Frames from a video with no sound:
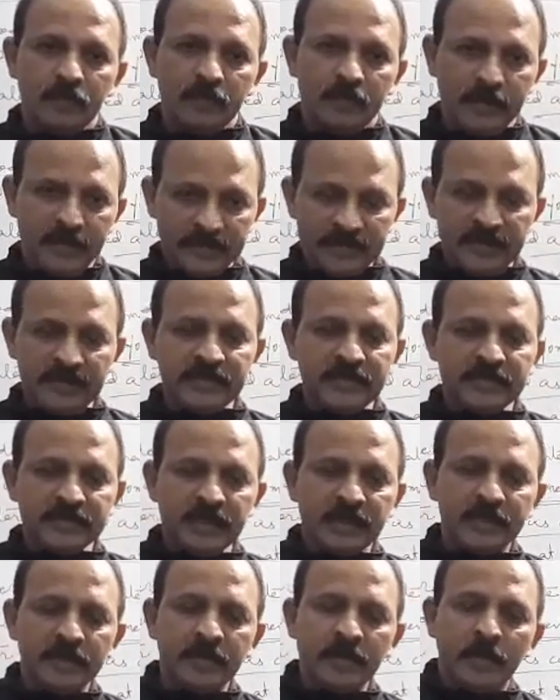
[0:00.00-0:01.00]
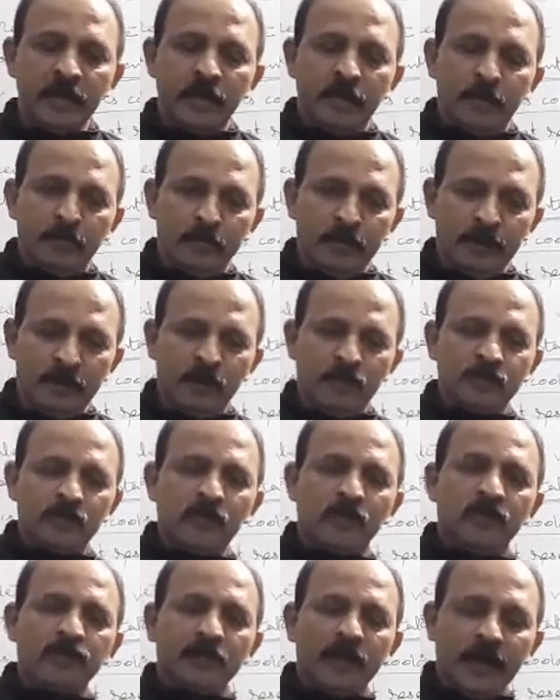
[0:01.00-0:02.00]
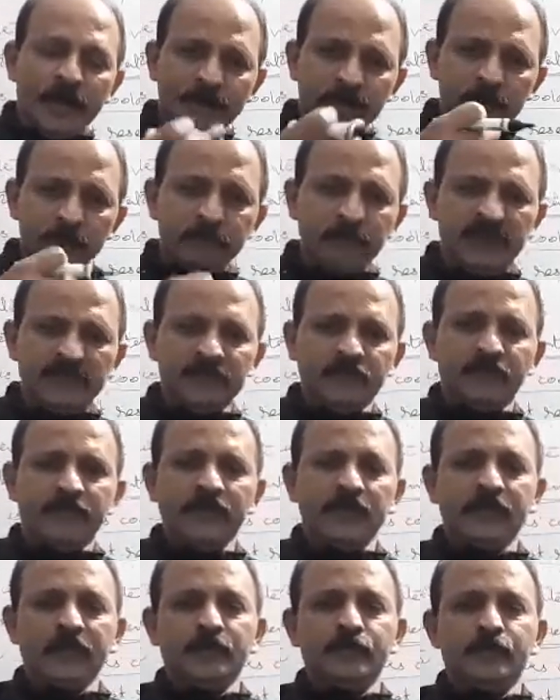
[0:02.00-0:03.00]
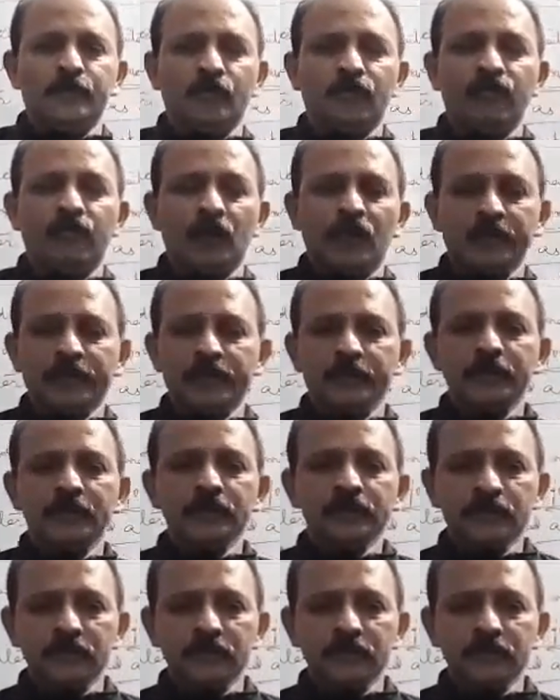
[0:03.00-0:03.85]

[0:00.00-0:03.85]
Reason is that because of high specific heat of water,